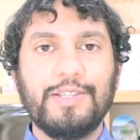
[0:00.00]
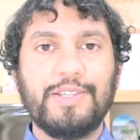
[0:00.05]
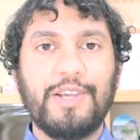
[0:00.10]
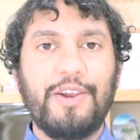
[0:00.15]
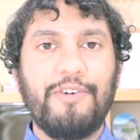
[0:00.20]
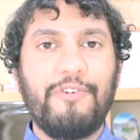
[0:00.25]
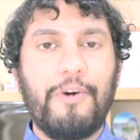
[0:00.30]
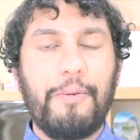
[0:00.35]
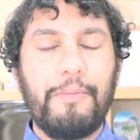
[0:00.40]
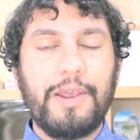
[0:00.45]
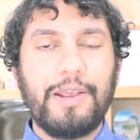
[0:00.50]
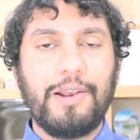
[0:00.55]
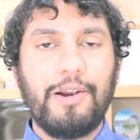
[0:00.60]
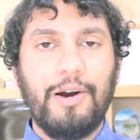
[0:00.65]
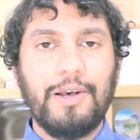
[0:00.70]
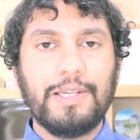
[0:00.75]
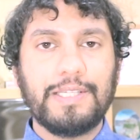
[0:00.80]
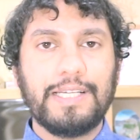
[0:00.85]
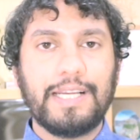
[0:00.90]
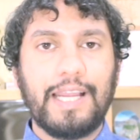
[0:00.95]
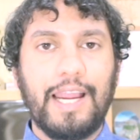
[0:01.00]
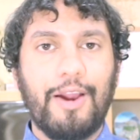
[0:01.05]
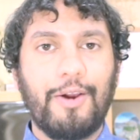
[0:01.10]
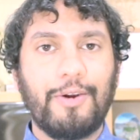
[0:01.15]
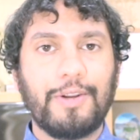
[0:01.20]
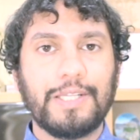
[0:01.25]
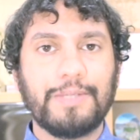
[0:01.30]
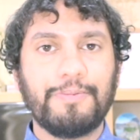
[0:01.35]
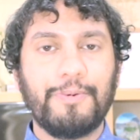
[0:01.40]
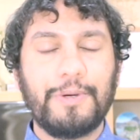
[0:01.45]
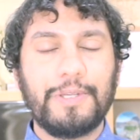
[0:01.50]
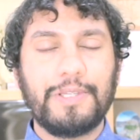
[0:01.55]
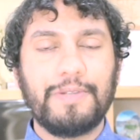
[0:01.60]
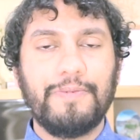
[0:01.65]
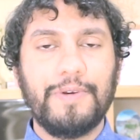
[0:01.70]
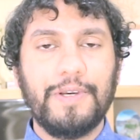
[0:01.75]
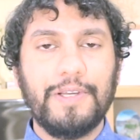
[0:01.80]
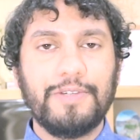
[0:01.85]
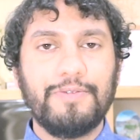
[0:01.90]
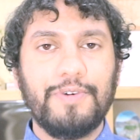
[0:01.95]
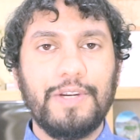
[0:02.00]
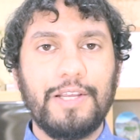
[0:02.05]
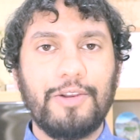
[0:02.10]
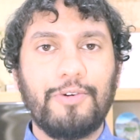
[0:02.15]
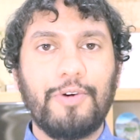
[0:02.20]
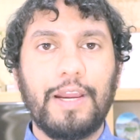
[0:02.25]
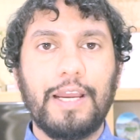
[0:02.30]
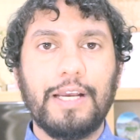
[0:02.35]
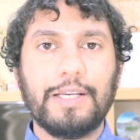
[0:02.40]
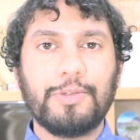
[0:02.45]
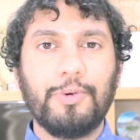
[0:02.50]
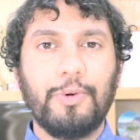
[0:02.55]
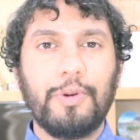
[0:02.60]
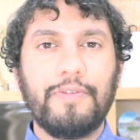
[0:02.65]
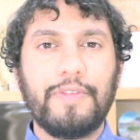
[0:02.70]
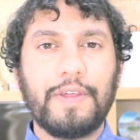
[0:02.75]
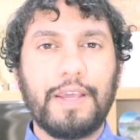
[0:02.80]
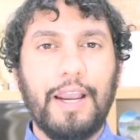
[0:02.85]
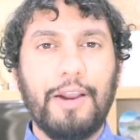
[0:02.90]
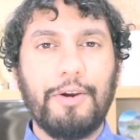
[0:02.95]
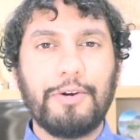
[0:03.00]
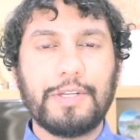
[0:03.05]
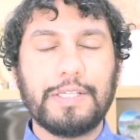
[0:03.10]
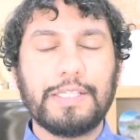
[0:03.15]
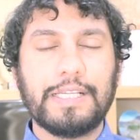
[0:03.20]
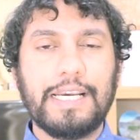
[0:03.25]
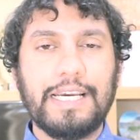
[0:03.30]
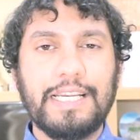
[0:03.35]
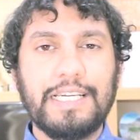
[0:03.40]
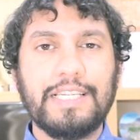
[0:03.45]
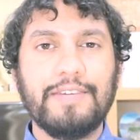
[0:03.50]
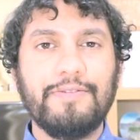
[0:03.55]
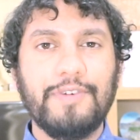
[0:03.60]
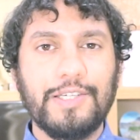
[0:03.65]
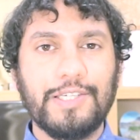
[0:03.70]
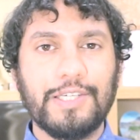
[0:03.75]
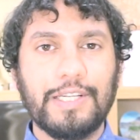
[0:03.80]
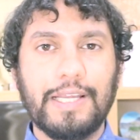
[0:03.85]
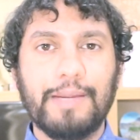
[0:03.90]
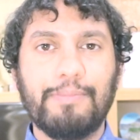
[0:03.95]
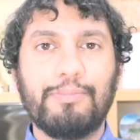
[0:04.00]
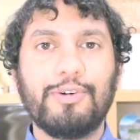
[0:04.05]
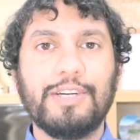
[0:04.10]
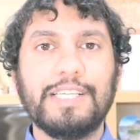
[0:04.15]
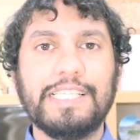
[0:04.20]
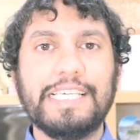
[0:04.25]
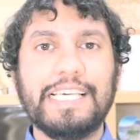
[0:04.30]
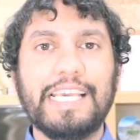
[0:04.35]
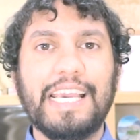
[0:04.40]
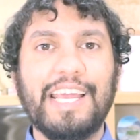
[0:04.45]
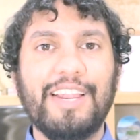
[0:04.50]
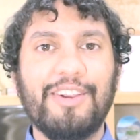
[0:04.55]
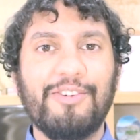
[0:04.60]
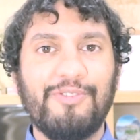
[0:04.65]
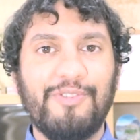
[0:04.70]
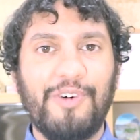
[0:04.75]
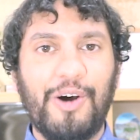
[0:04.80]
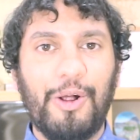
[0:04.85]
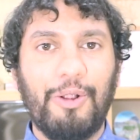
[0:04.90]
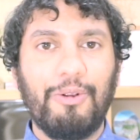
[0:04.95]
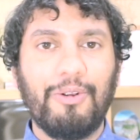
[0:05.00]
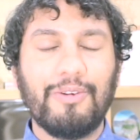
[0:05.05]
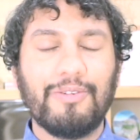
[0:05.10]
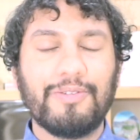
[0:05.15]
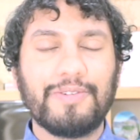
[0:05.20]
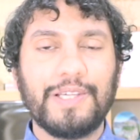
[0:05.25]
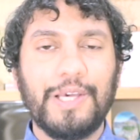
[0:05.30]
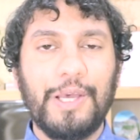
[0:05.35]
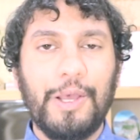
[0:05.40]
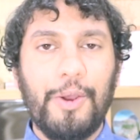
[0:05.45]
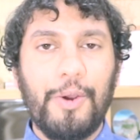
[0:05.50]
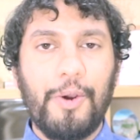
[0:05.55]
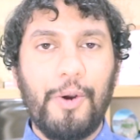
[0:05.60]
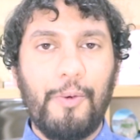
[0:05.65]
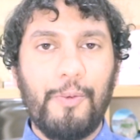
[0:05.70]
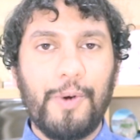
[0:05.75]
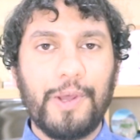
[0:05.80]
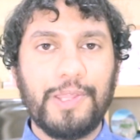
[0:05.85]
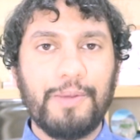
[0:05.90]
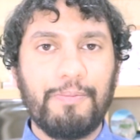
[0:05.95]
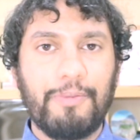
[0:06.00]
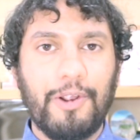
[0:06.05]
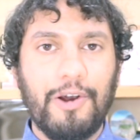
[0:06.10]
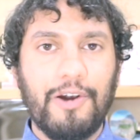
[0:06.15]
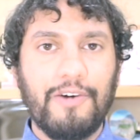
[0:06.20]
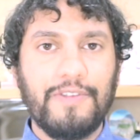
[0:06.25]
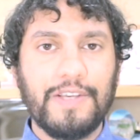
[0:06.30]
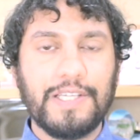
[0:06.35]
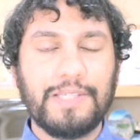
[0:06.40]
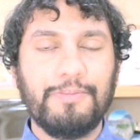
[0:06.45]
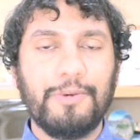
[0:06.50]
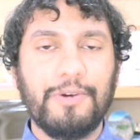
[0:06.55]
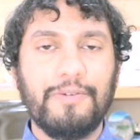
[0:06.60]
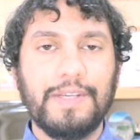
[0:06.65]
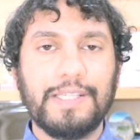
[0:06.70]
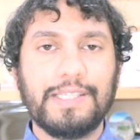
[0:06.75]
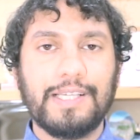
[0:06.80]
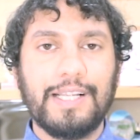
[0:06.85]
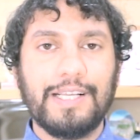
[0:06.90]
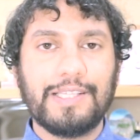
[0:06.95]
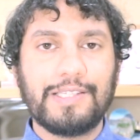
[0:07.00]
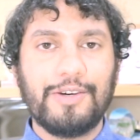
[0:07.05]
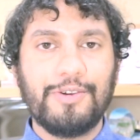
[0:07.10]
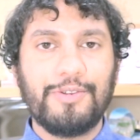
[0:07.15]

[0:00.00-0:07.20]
So from a cast and characters point of view, it's really great as all of the characters are individually pretty involved with the plot of this movie. So let's